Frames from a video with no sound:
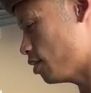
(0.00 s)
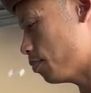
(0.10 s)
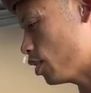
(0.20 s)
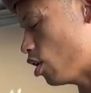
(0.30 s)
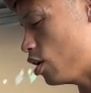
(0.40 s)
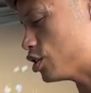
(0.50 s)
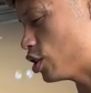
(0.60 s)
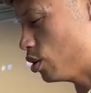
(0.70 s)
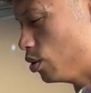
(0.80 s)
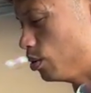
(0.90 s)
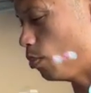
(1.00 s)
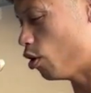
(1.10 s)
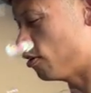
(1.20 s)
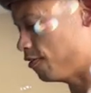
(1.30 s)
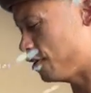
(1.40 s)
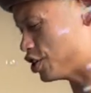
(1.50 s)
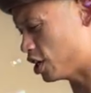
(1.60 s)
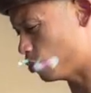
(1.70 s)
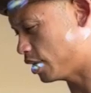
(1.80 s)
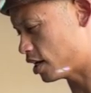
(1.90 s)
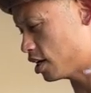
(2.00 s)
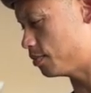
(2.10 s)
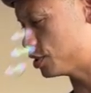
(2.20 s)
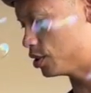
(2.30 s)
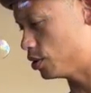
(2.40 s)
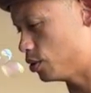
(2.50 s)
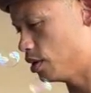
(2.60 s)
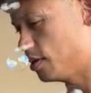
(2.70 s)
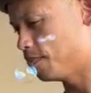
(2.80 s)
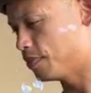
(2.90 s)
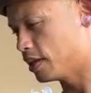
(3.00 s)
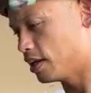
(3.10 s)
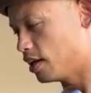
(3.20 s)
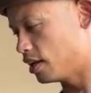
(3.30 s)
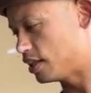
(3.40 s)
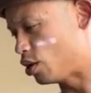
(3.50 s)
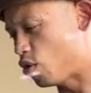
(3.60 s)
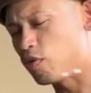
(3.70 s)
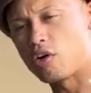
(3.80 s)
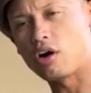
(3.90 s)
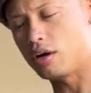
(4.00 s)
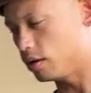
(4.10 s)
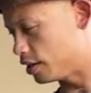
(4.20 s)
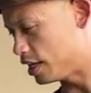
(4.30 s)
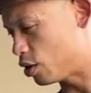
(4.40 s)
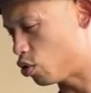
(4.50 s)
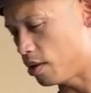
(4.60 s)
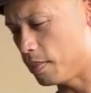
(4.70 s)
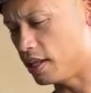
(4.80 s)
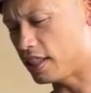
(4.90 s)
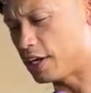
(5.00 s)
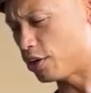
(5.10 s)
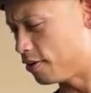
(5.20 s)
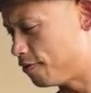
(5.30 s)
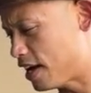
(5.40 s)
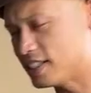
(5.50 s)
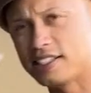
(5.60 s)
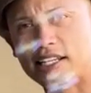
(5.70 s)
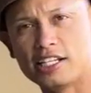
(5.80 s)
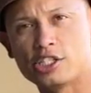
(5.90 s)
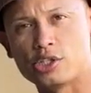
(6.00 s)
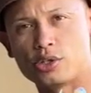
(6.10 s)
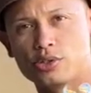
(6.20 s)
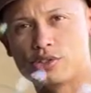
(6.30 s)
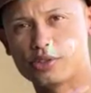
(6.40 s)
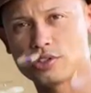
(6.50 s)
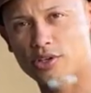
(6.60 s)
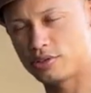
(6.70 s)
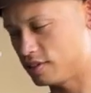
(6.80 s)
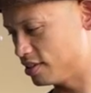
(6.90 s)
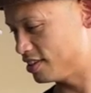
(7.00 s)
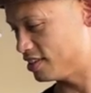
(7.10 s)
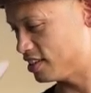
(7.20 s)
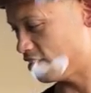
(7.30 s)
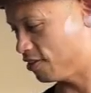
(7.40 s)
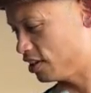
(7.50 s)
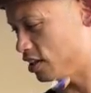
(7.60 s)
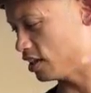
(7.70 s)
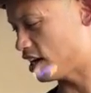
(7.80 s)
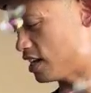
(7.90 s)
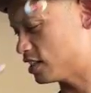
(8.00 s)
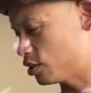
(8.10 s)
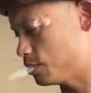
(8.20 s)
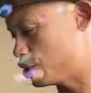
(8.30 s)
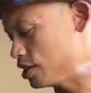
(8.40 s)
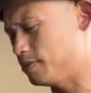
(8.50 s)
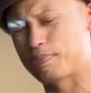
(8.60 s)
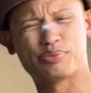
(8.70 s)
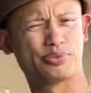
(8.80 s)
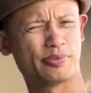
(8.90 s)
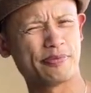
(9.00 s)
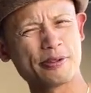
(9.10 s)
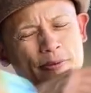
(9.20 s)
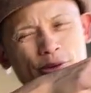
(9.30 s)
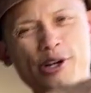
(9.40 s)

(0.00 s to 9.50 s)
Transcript: but also more efficient when it comes to the overall equipment that you're investing into. So this is definitely a nice little machine. One,